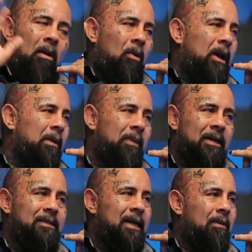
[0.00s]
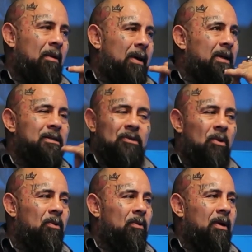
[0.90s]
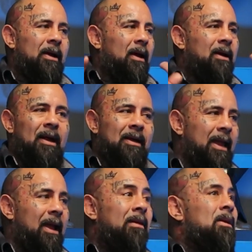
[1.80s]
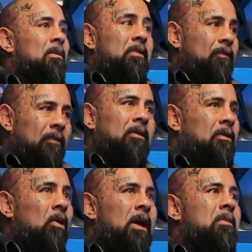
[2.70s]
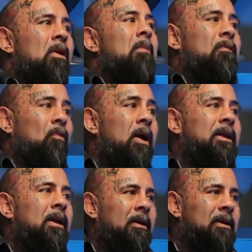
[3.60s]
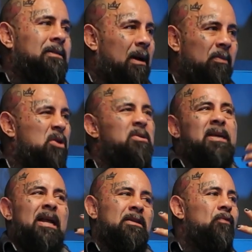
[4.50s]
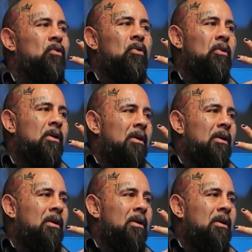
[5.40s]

about what anybody's saying about me. I just don't. I can't. Don't get me wrong, before I did, because then I would use that as fuel.